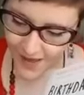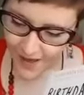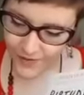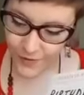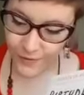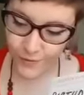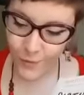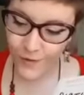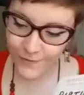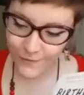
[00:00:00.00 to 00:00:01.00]
So
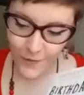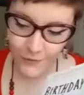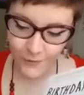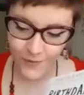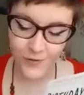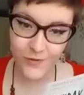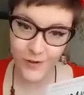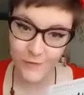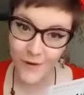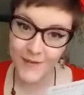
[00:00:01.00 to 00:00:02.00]
Morgan fell from a
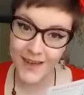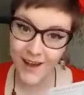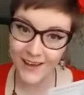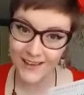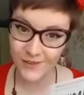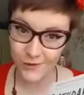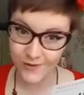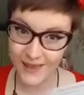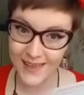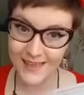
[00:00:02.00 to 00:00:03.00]
very high
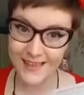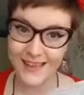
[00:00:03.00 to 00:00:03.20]
tree.